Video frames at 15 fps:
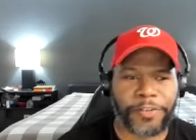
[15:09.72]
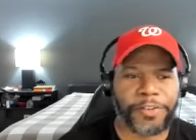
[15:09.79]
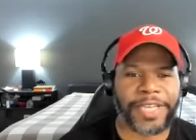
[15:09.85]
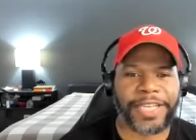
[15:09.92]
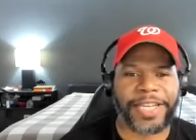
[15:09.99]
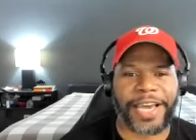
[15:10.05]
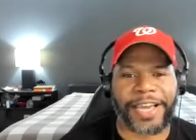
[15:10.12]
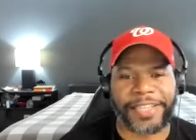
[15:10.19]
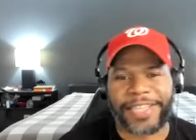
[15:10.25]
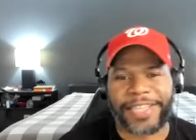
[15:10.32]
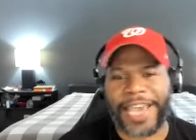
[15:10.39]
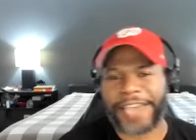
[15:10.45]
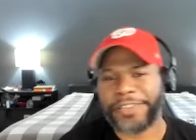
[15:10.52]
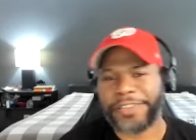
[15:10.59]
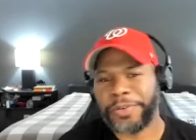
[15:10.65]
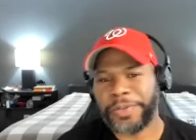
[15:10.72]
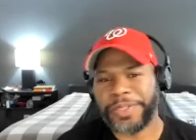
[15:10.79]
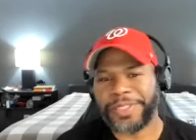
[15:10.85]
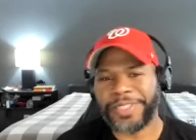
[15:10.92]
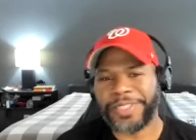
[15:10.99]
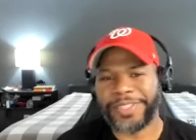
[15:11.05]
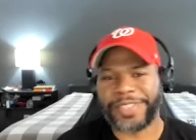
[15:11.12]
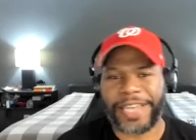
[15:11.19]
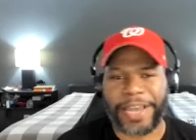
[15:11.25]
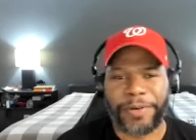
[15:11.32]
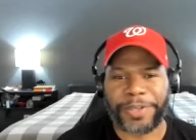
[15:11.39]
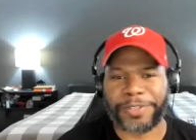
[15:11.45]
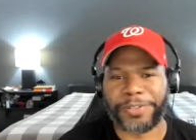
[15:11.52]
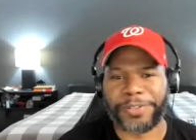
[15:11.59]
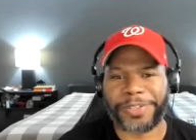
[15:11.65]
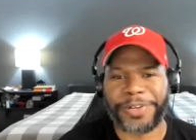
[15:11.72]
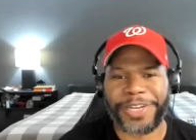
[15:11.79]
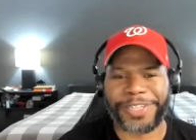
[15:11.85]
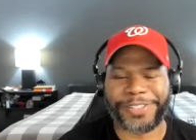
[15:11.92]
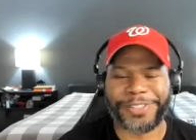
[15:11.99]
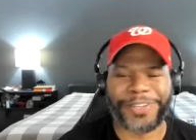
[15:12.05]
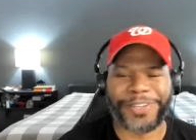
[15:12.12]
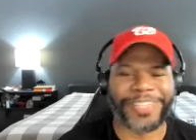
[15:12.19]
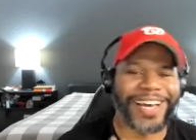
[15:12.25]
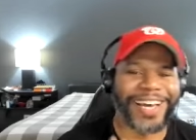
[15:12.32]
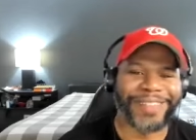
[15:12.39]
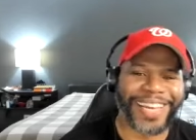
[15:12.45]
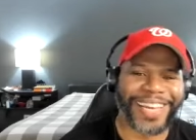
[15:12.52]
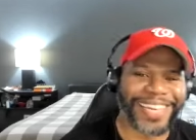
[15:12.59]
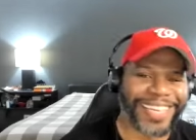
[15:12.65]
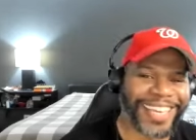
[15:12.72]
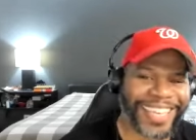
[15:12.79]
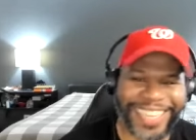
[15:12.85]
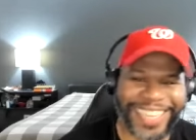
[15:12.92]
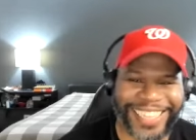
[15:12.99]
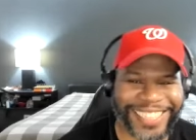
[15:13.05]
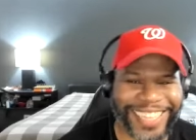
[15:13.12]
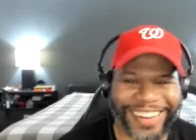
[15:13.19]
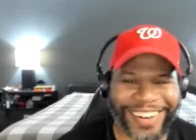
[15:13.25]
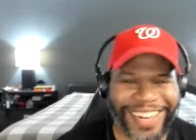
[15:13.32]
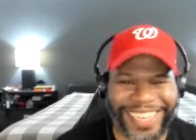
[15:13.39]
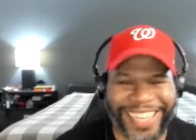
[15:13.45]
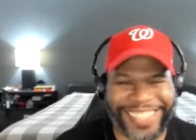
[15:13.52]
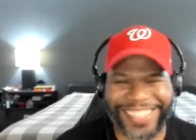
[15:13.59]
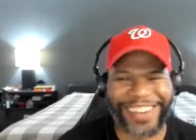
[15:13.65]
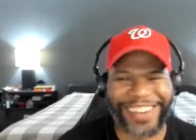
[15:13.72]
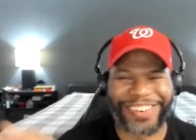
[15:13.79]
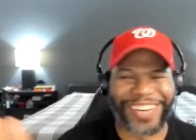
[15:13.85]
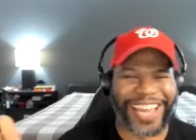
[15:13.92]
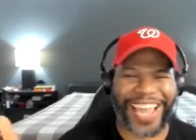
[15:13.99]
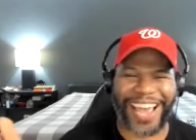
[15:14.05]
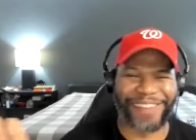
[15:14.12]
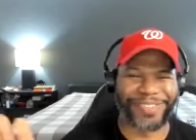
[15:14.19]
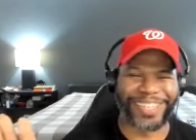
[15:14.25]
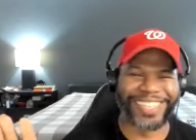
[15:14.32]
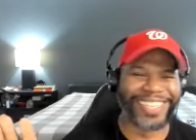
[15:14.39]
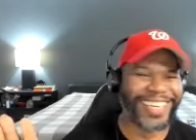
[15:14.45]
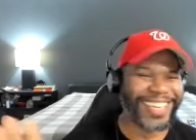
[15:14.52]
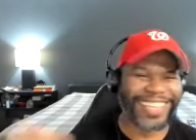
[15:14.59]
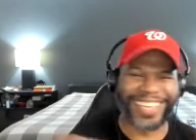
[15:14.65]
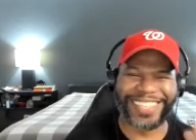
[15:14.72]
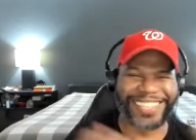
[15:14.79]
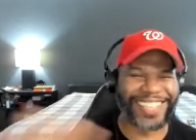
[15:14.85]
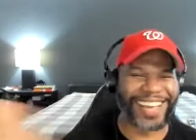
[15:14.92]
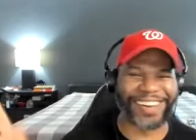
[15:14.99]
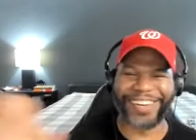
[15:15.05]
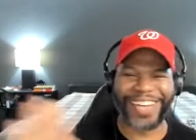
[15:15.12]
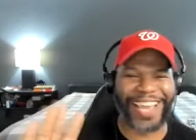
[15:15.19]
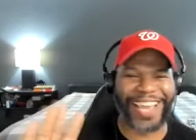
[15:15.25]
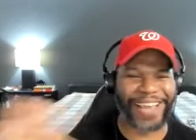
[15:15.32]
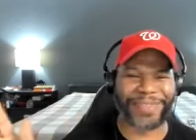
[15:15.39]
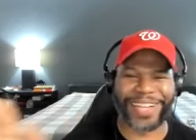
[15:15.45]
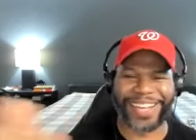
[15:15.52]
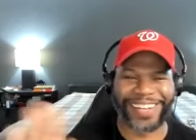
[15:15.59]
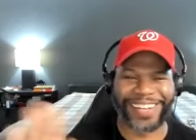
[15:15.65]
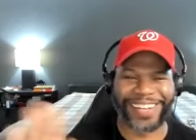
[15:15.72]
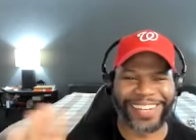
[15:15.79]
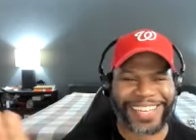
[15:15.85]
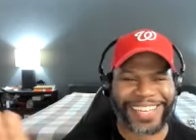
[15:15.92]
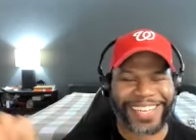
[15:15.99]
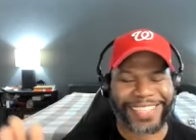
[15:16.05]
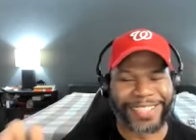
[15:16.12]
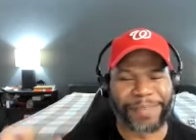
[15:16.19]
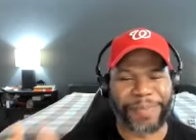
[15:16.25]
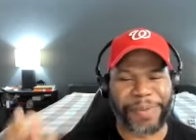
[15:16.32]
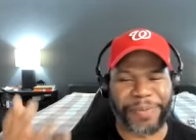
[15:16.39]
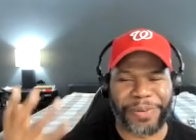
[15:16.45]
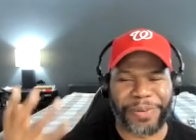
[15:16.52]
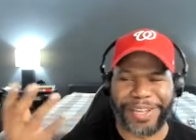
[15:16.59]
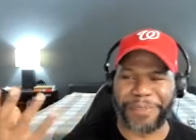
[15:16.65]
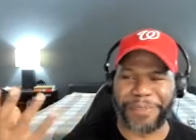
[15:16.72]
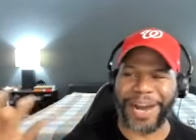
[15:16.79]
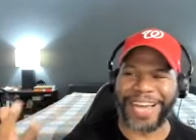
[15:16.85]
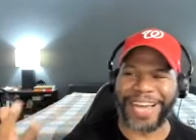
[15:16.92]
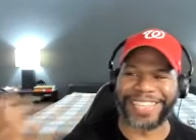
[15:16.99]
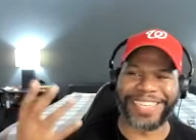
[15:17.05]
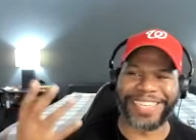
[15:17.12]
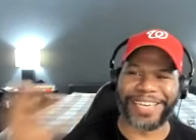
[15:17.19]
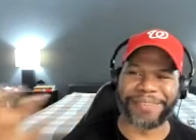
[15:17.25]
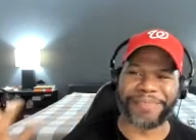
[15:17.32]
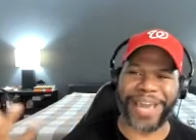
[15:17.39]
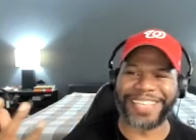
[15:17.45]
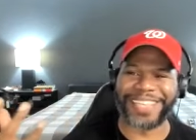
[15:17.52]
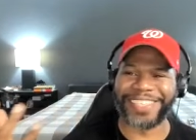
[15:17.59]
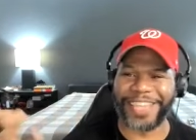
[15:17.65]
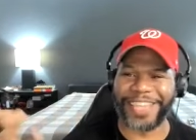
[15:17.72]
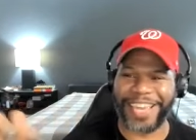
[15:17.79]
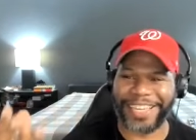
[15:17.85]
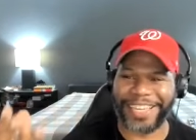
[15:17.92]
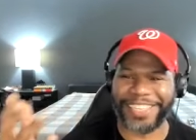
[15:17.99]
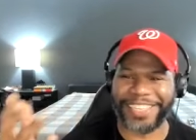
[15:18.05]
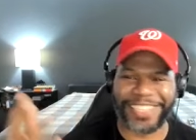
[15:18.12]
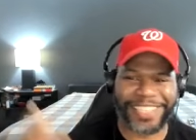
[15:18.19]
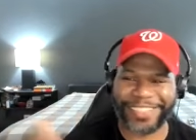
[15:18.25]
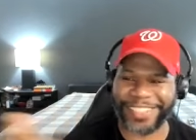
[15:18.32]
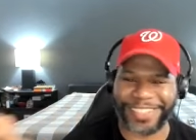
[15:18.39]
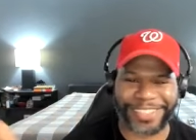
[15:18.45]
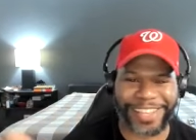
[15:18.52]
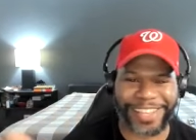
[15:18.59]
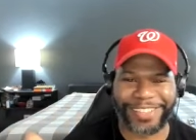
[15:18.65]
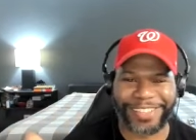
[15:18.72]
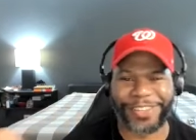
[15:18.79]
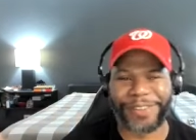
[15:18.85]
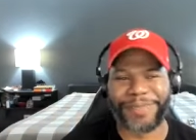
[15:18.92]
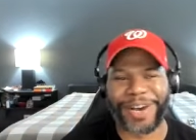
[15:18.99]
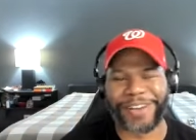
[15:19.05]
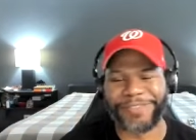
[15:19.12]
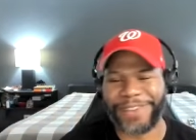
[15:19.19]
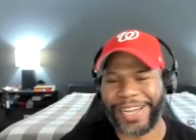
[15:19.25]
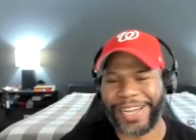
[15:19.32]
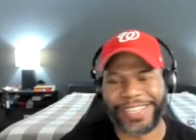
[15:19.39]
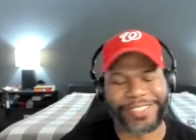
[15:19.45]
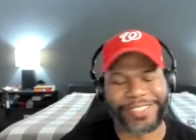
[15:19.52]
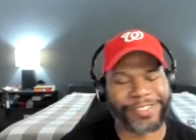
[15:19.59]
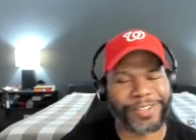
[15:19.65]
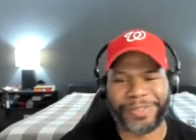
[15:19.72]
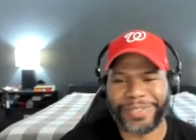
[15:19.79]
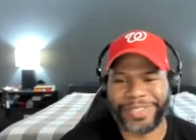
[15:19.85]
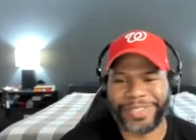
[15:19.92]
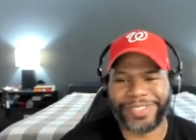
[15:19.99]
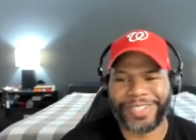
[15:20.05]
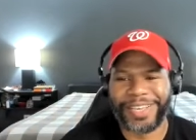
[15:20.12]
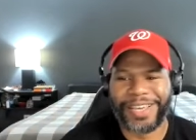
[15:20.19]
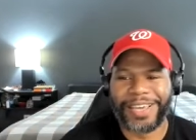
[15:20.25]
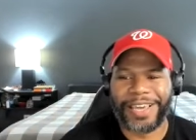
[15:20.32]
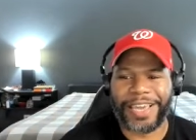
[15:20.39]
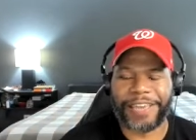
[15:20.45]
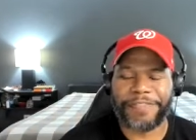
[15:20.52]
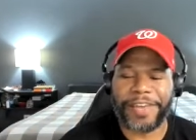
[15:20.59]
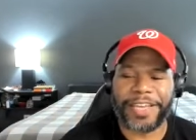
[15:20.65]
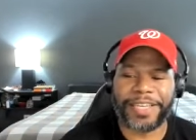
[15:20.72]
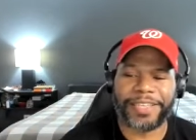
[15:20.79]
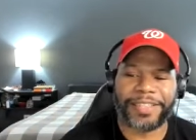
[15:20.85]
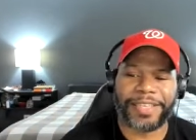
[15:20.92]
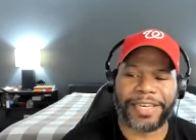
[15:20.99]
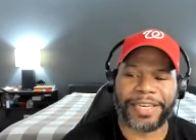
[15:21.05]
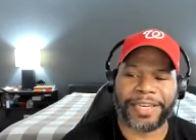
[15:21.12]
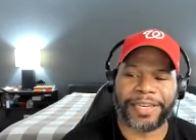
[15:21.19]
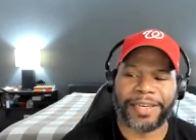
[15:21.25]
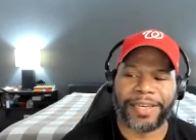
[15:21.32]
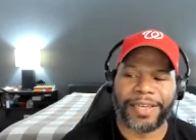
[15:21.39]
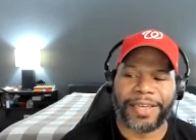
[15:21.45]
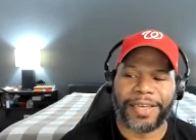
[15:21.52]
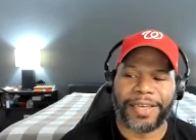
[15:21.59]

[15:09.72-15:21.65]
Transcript: first date, I attacked her with just like, what's your credit score? No, I'm lying. that's not what, that's not what happened. That's not what happened at all. Some people in their minds, they imagine, hey, he, he's going to talk to her about finance. No, we just, if anything,